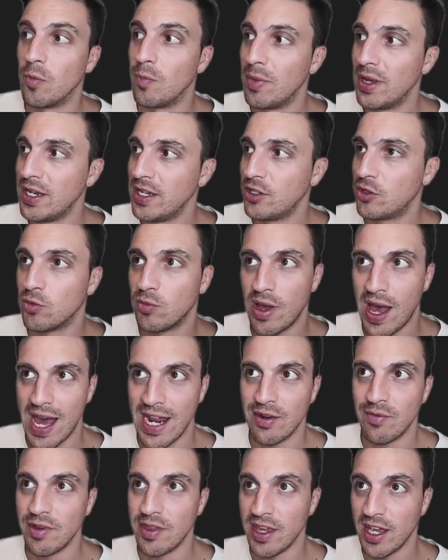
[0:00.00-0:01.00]
Mini to
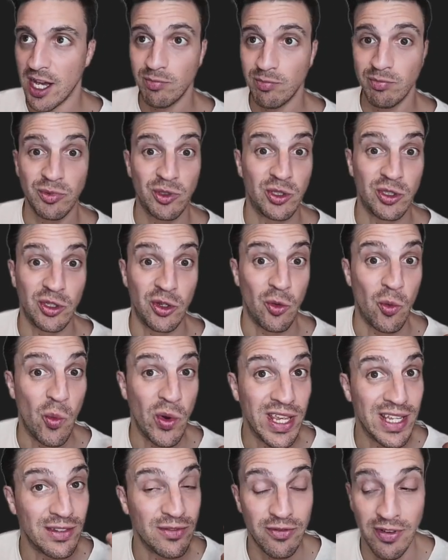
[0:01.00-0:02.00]
add everything up so we
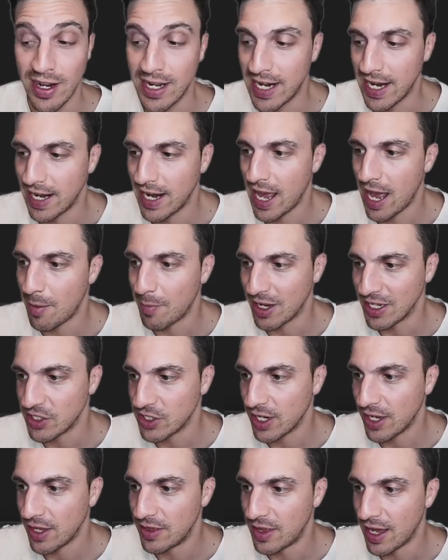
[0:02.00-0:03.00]
can find out how
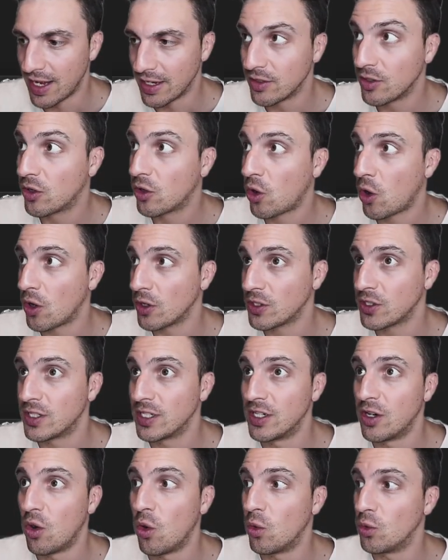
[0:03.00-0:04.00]
much that
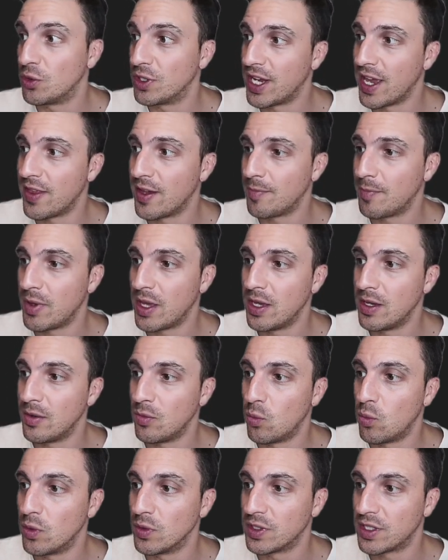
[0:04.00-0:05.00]
costed altogether.
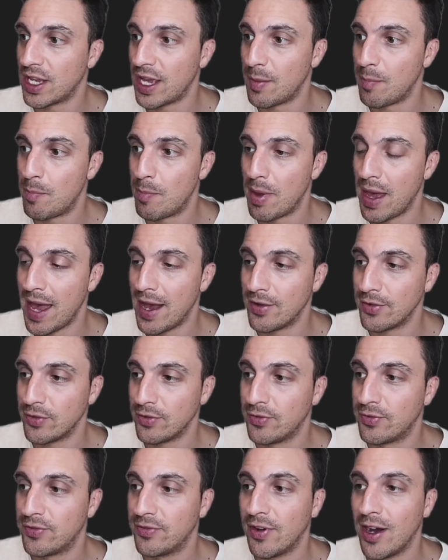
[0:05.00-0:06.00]
It was about
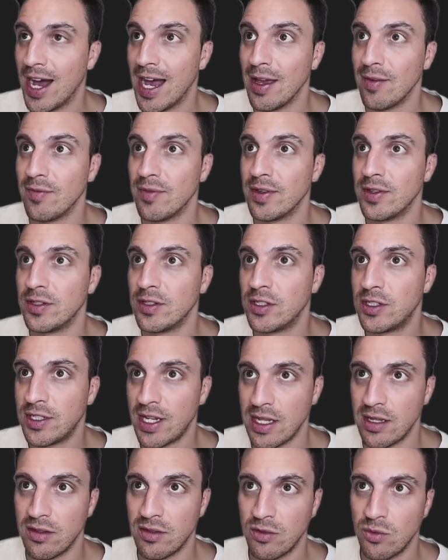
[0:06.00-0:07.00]
5
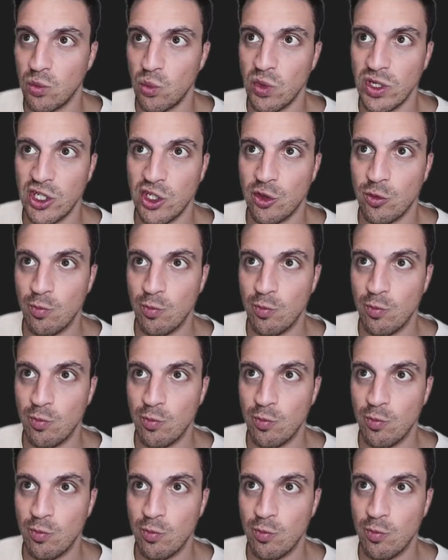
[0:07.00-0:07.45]
cents, which